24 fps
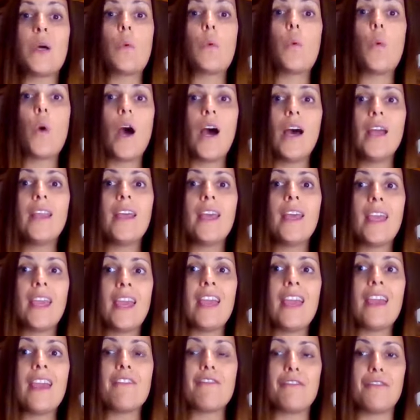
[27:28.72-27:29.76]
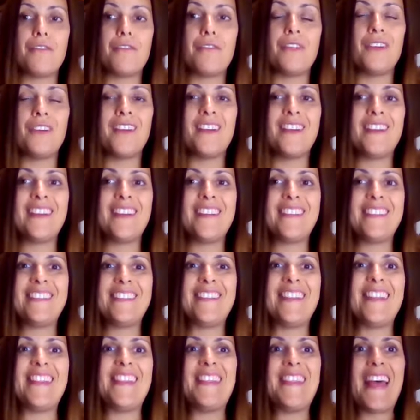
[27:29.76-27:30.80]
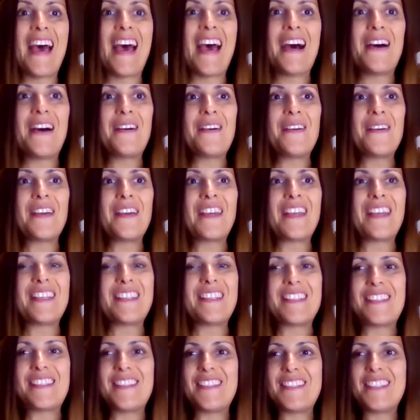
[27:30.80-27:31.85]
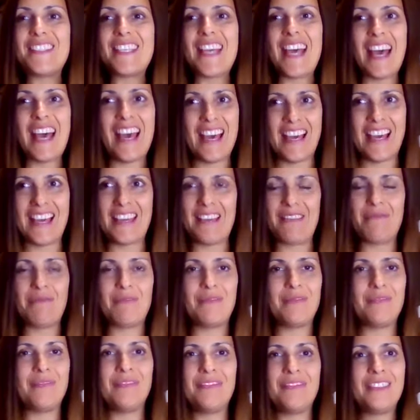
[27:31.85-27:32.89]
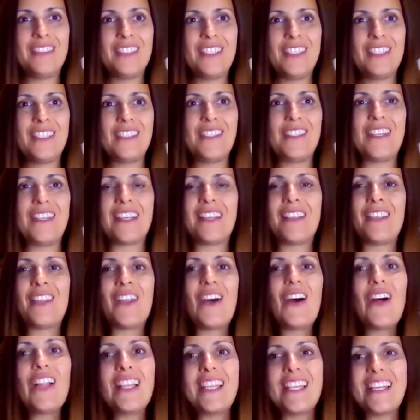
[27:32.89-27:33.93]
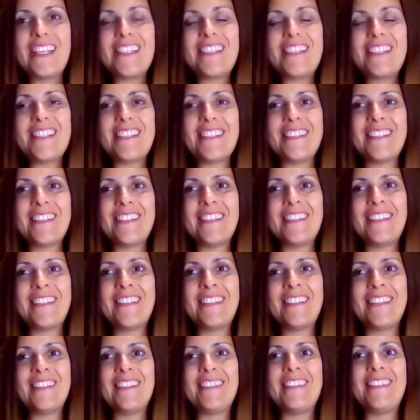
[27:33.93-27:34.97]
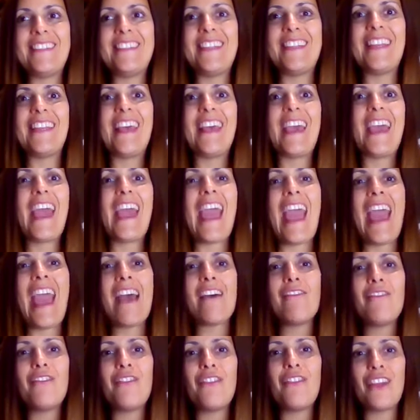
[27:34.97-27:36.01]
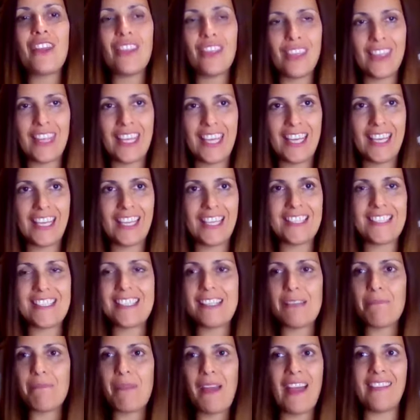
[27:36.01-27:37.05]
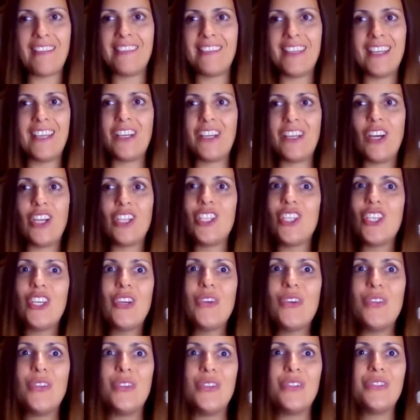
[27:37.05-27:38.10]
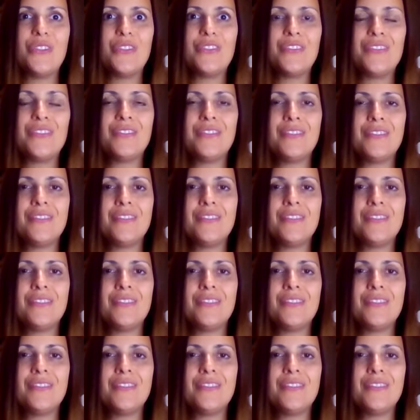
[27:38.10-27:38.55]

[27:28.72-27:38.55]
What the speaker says: So what if now is the time to acknowledge that everything is depending on you,